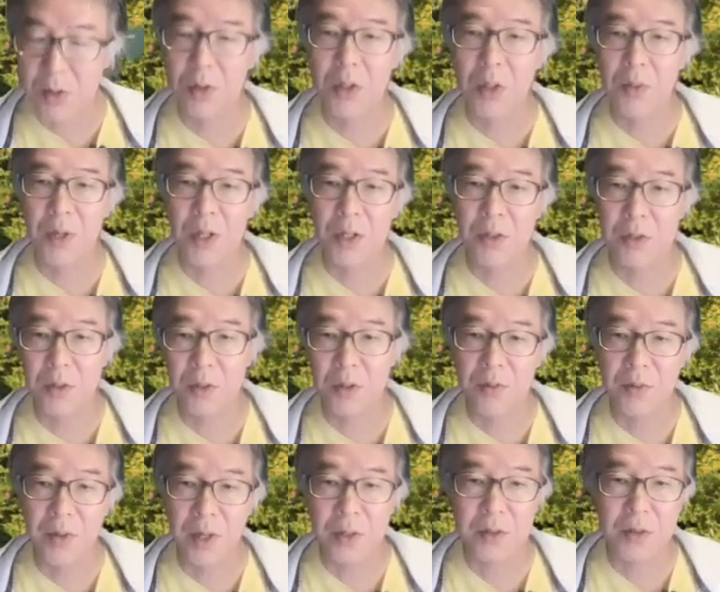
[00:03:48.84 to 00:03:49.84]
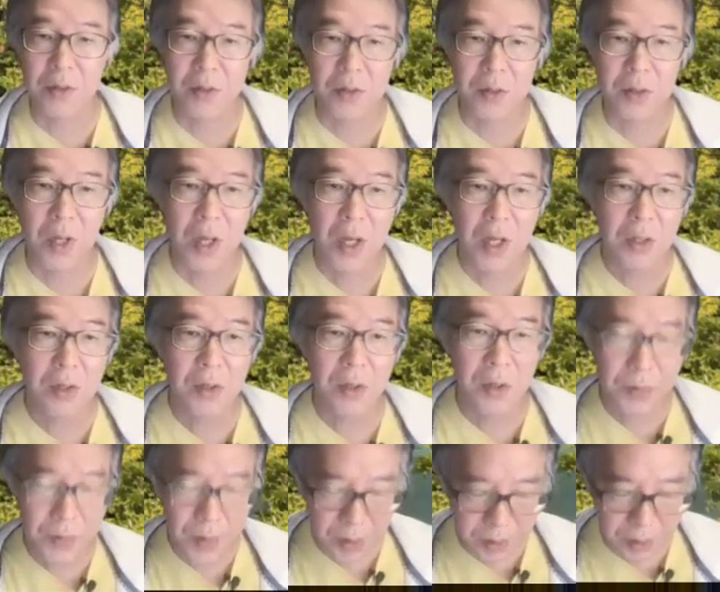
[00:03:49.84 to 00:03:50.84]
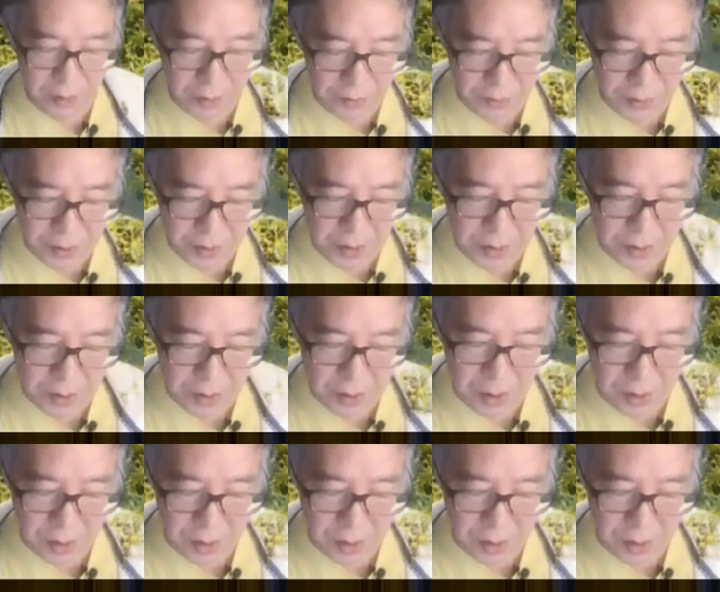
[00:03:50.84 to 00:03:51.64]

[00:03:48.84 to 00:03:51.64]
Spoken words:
two-dimensional vectors. So if the coefficients